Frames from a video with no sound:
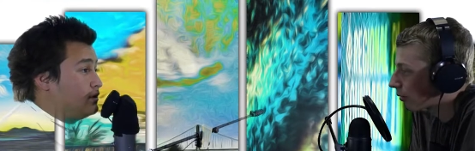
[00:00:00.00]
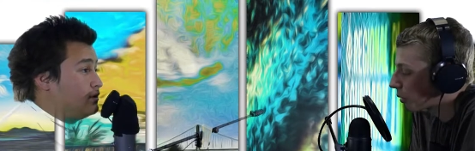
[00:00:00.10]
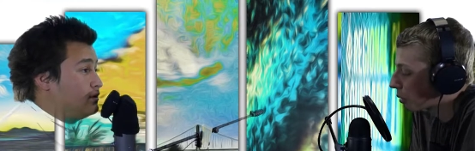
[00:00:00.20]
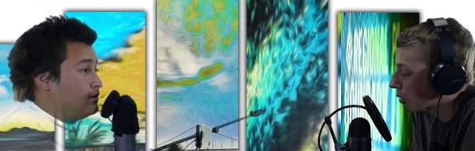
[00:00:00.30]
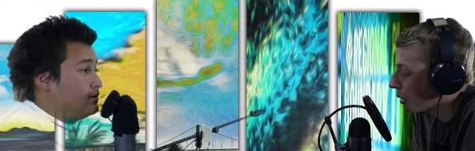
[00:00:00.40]

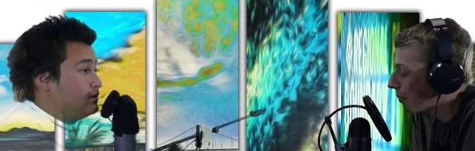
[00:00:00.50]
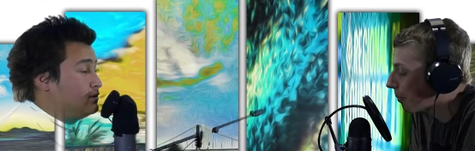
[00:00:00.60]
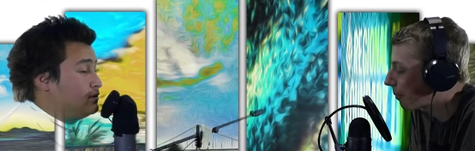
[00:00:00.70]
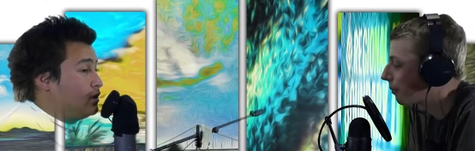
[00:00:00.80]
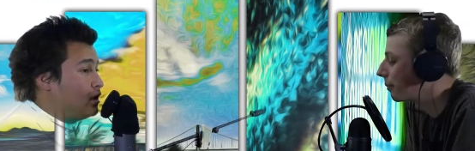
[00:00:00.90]
Speaker 1: furniture.
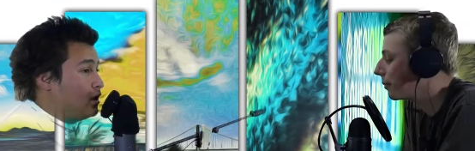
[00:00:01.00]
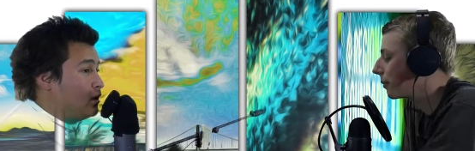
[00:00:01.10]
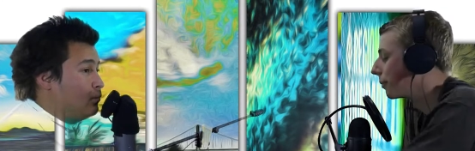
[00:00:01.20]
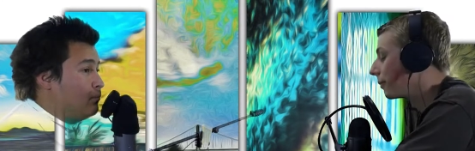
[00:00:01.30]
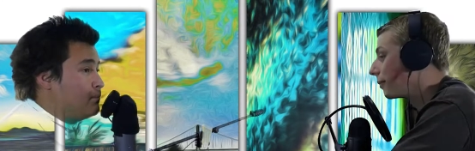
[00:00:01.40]

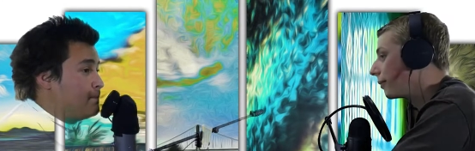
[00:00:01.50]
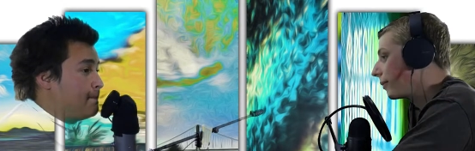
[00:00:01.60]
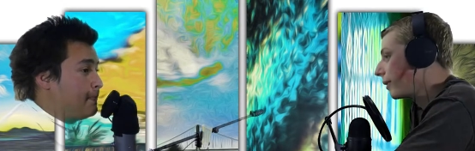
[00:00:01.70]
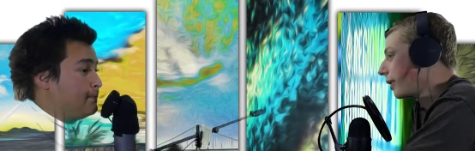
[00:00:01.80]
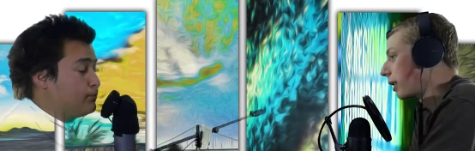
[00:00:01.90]
Speaker 2: Um,
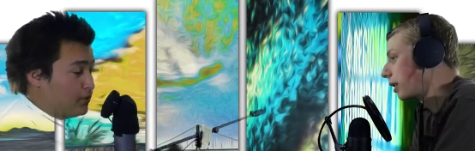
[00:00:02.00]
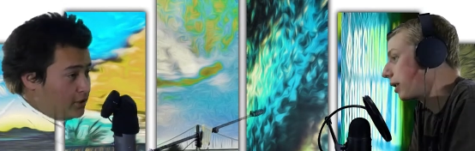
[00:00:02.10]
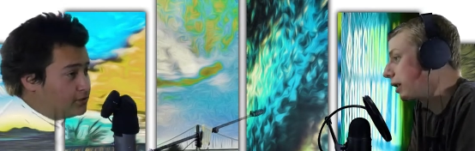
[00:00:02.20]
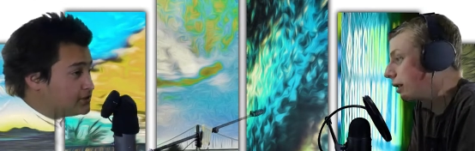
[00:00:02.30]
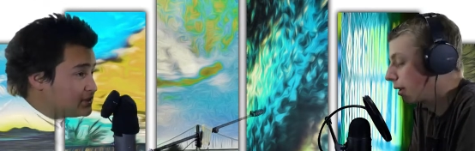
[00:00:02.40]

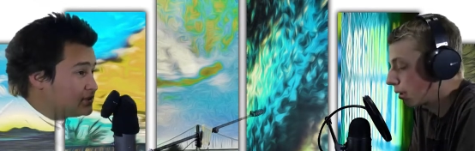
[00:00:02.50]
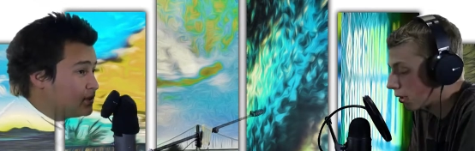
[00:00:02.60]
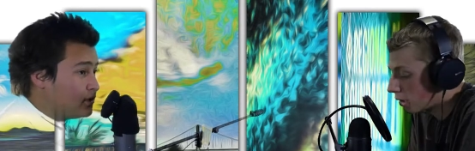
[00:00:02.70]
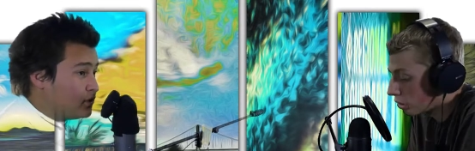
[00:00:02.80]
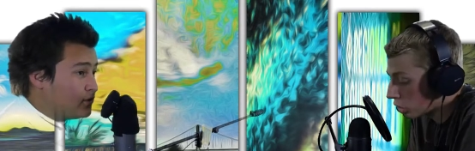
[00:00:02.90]
pros.
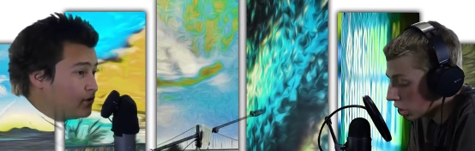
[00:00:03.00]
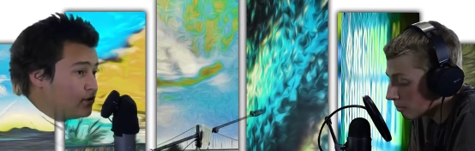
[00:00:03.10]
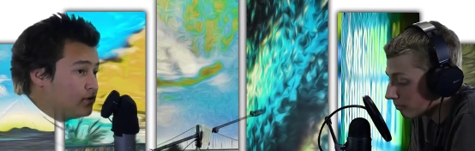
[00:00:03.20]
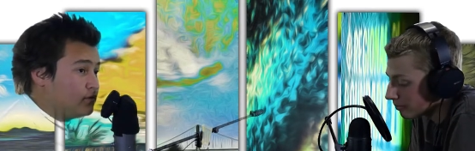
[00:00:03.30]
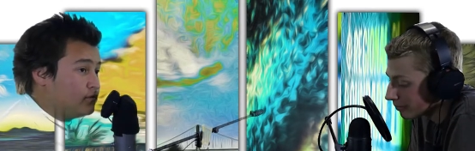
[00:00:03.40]
It's
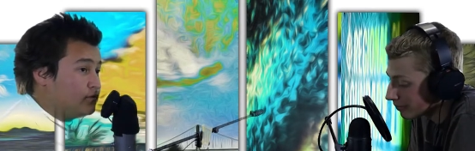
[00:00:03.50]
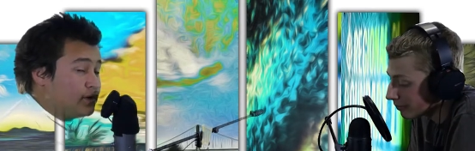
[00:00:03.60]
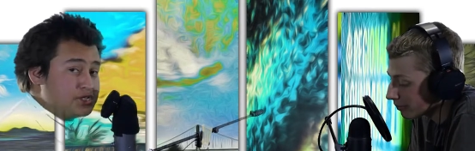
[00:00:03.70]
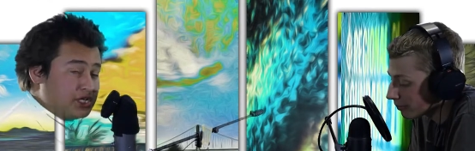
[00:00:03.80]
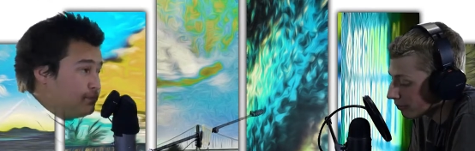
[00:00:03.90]
cheap.
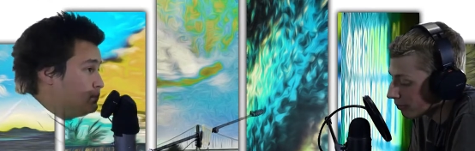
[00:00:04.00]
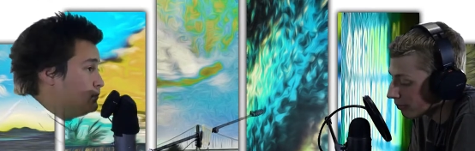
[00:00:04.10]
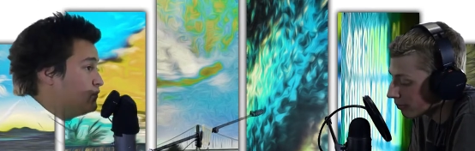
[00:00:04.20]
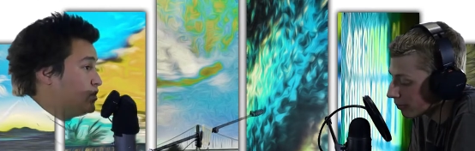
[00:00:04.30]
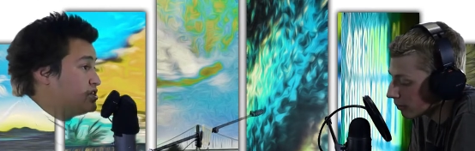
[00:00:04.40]
Very cheap.
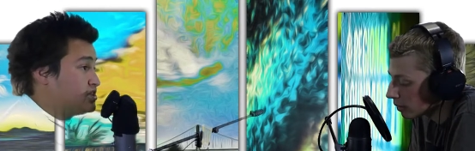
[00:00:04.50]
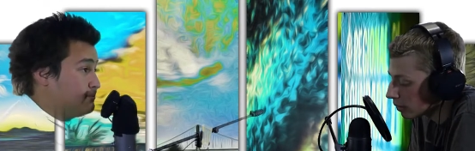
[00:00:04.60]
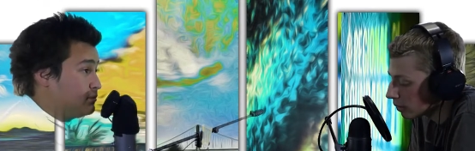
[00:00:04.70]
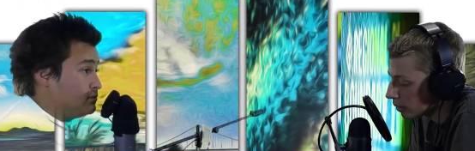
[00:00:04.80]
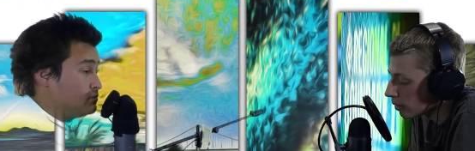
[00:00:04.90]
Very
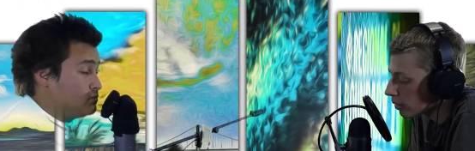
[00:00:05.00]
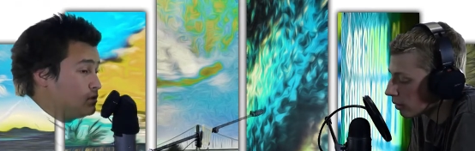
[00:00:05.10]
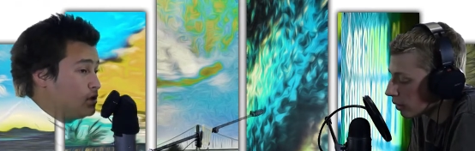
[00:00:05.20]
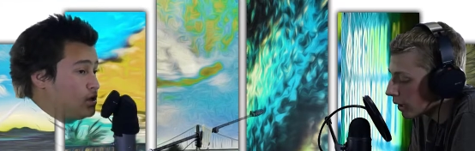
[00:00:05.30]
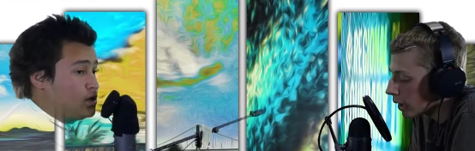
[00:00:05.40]
simple.
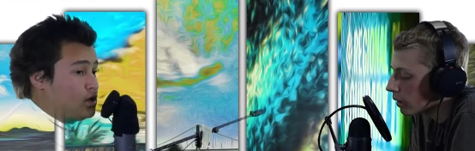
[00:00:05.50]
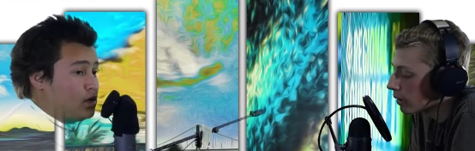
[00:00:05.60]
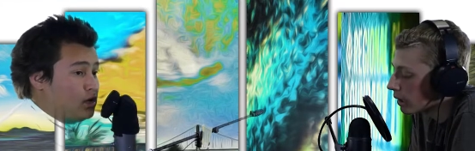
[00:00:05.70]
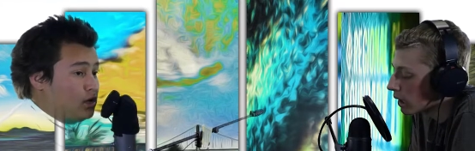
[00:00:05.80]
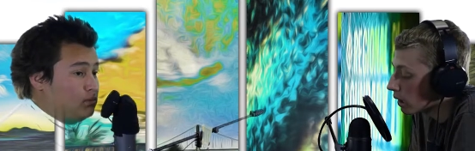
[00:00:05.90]
Speaker 1: Yeah.
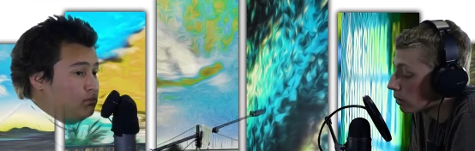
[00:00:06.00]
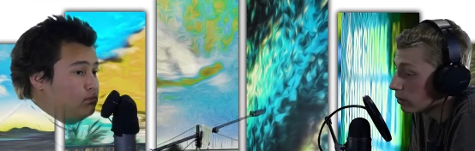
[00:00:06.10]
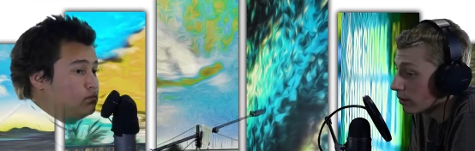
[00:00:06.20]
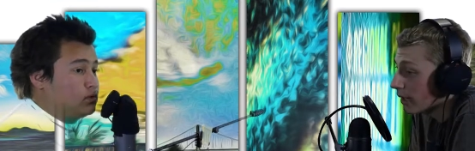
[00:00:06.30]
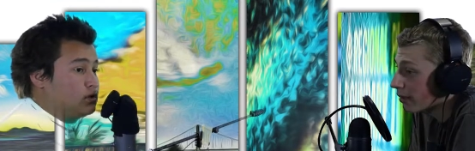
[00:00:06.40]
Um,
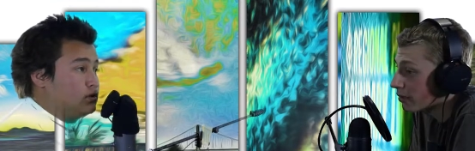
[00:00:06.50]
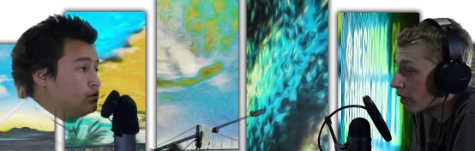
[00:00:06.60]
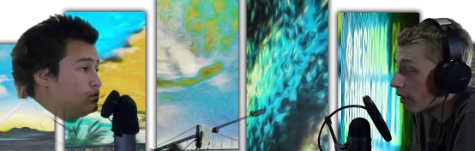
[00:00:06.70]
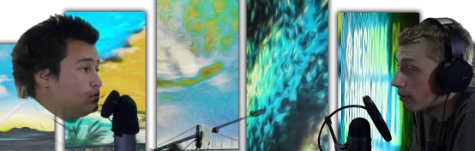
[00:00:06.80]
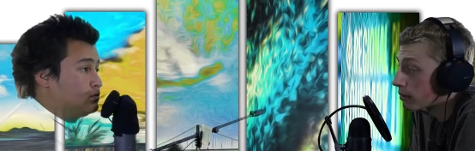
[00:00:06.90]
slightly
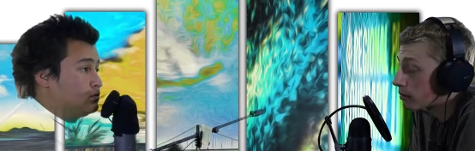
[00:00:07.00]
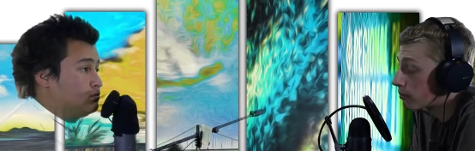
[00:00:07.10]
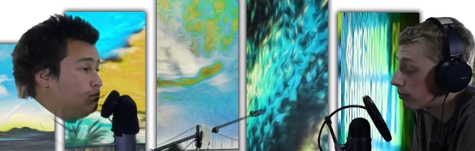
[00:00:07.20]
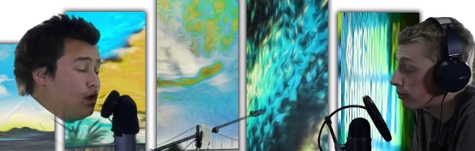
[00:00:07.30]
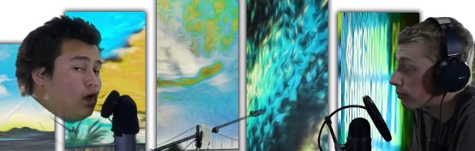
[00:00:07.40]
stylish.
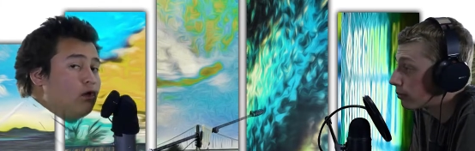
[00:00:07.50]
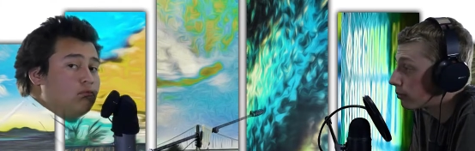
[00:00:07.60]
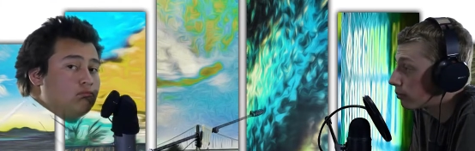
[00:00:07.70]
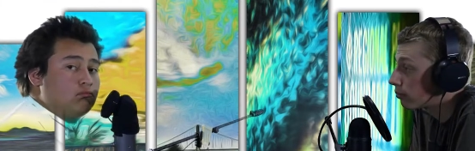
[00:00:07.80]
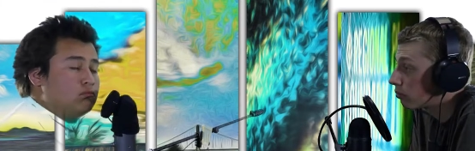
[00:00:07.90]
Speaker 2: Yeah.
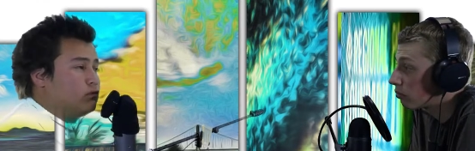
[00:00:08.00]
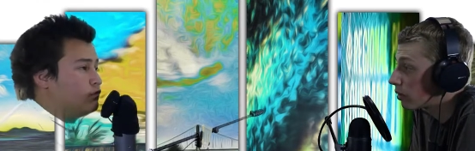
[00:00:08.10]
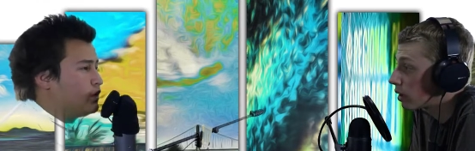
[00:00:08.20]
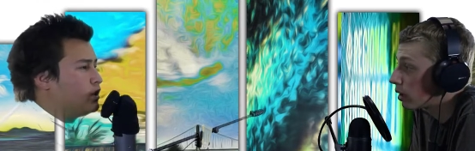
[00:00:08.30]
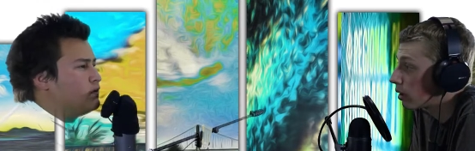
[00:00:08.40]

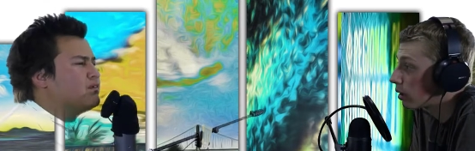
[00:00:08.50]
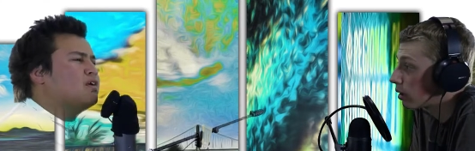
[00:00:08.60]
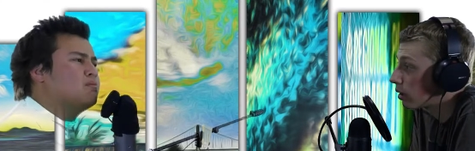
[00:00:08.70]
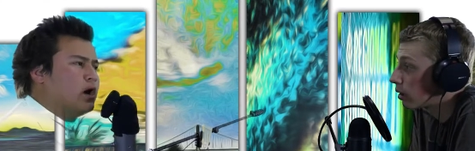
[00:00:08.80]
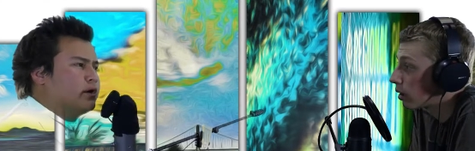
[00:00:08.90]
Very
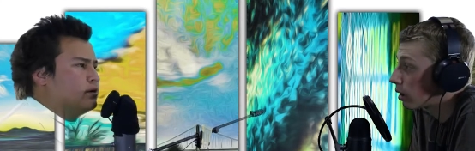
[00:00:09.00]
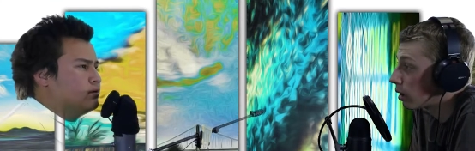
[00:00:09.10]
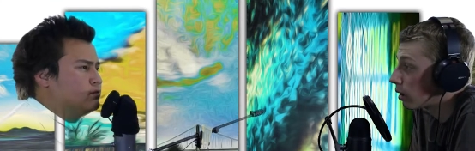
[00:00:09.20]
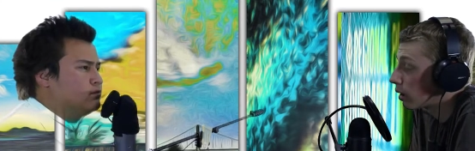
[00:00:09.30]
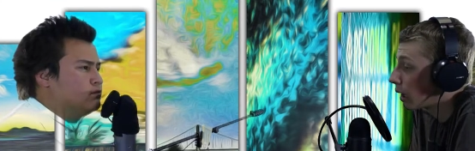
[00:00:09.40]
very modern.
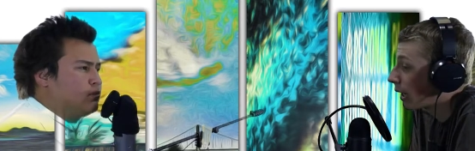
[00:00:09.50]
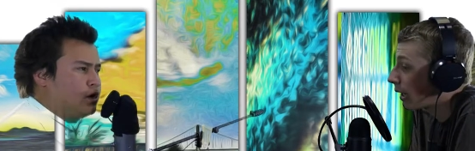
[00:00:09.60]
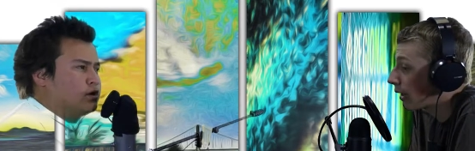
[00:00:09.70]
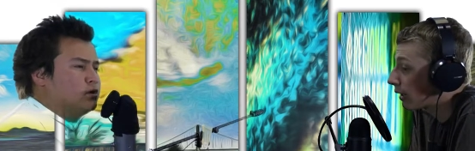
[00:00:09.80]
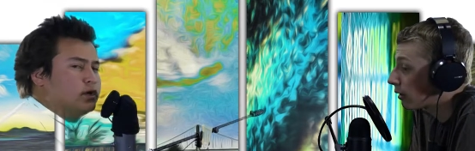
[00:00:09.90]
Speaker 1: Modern
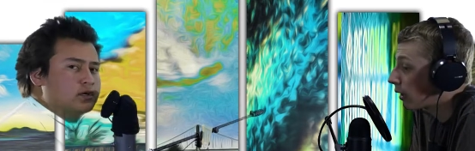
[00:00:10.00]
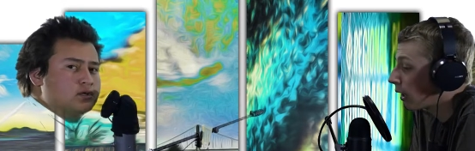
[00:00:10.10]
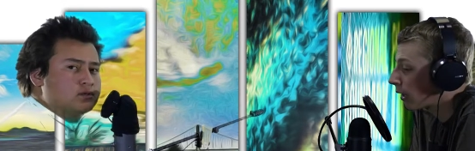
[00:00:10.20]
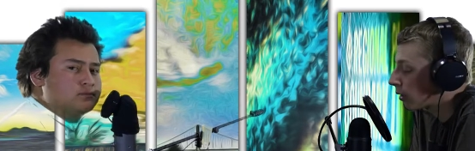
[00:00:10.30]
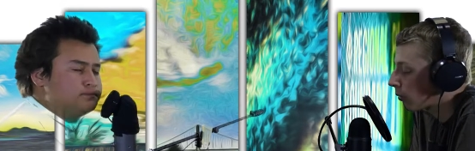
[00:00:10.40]
yeah, I like look. The, I
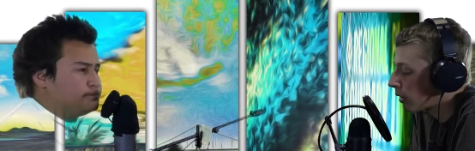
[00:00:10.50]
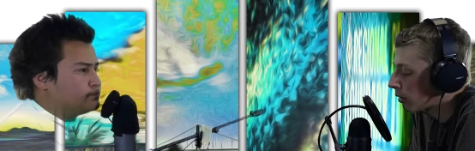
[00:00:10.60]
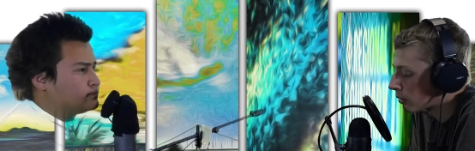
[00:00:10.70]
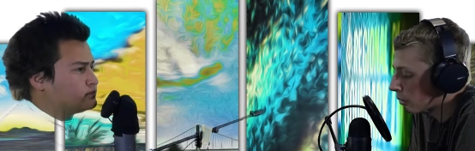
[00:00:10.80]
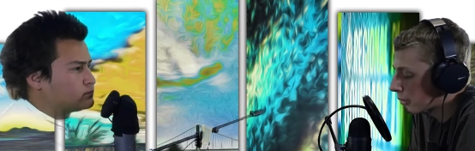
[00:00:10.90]
like the way
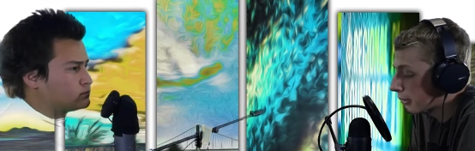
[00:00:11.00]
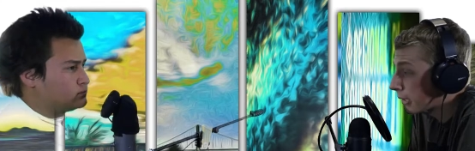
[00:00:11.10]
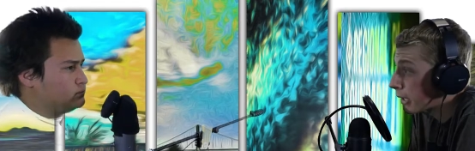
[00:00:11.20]
their store is laid